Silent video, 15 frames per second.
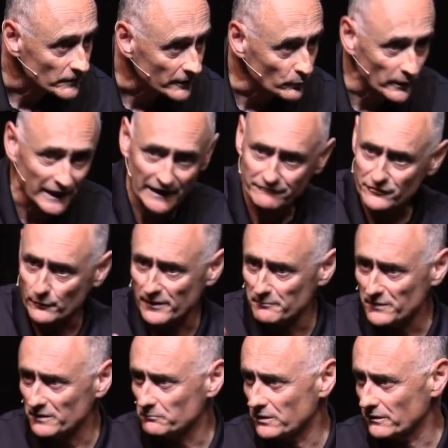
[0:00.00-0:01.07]
And we have to
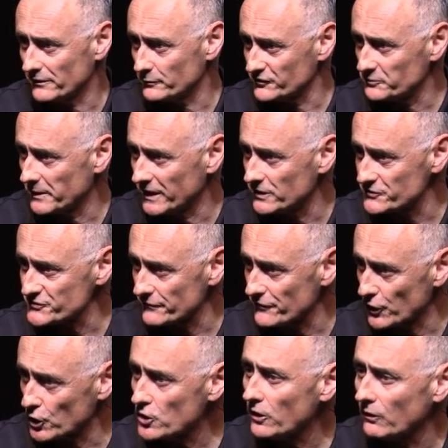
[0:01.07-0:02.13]
remember it was because of
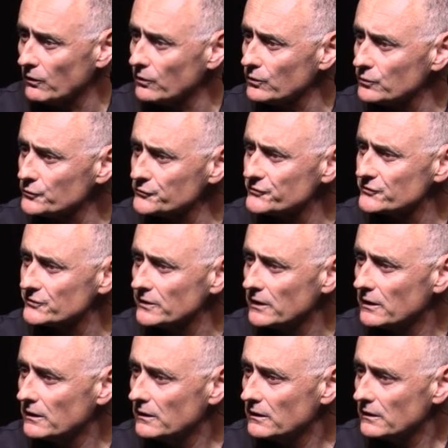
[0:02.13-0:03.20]
the coals
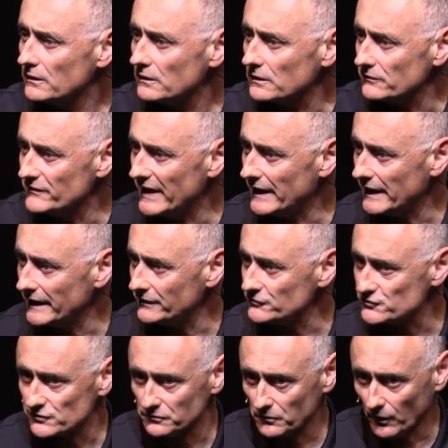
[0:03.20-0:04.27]
of that
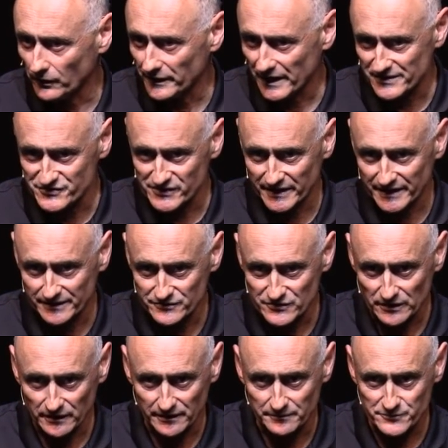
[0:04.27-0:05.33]
angel on Isaiah's
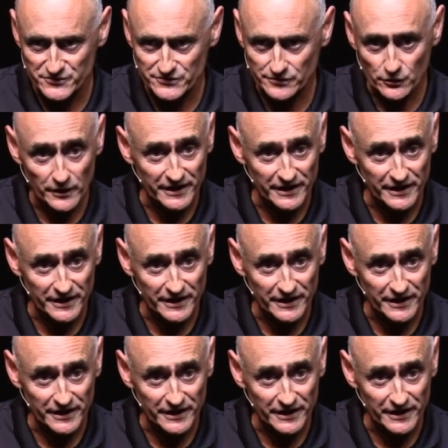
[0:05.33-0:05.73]
lips.